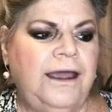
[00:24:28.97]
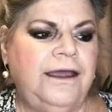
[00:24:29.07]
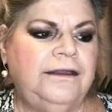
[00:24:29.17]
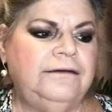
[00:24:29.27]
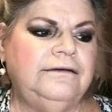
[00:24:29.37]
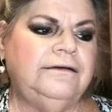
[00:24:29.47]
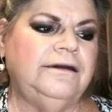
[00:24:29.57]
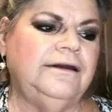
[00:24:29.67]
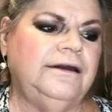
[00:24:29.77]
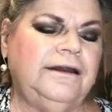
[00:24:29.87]
And
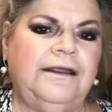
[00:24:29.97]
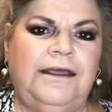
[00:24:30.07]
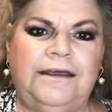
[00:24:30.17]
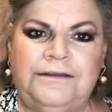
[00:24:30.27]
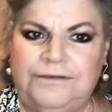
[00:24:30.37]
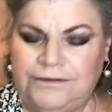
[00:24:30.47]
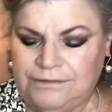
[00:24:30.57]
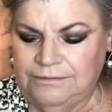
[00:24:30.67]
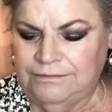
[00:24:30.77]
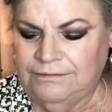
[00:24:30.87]
as
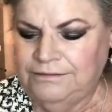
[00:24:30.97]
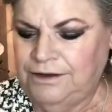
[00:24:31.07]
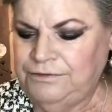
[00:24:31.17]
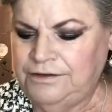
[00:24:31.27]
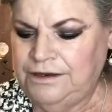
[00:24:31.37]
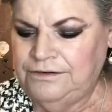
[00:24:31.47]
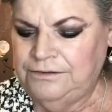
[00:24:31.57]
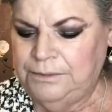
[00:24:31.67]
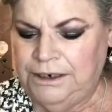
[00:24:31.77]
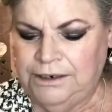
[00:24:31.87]
Jeff said
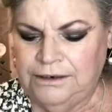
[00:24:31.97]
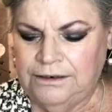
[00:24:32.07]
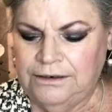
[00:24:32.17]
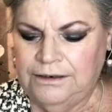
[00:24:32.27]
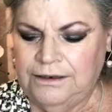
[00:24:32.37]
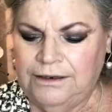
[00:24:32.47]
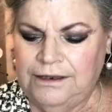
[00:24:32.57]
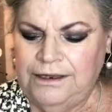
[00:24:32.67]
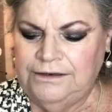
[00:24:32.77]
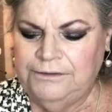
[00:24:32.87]
to me,
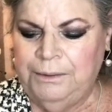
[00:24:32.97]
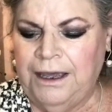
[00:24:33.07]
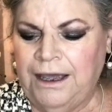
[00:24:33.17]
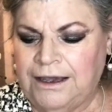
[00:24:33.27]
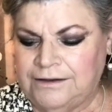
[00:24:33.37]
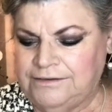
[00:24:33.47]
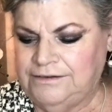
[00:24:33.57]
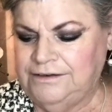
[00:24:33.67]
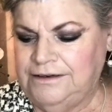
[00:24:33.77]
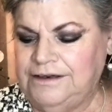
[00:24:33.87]
it's
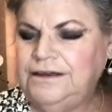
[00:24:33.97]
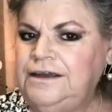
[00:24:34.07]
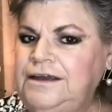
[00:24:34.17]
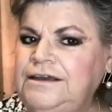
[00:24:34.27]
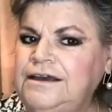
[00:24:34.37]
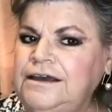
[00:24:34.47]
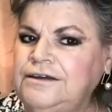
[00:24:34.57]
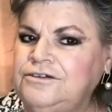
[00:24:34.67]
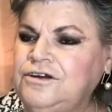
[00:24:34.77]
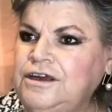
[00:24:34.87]
past. He
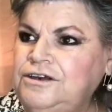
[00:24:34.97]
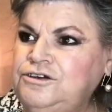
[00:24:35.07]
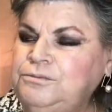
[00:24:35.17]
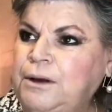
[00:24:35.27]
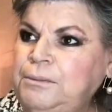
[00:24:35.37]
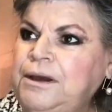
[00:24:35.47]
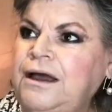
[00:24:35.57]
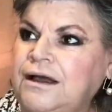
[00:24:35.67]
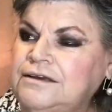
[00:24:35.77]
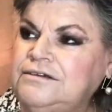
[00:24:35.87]
can't change my
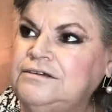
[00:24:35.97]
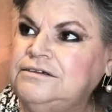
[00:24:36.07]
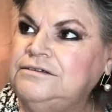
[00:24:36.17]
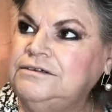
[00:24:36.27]
past.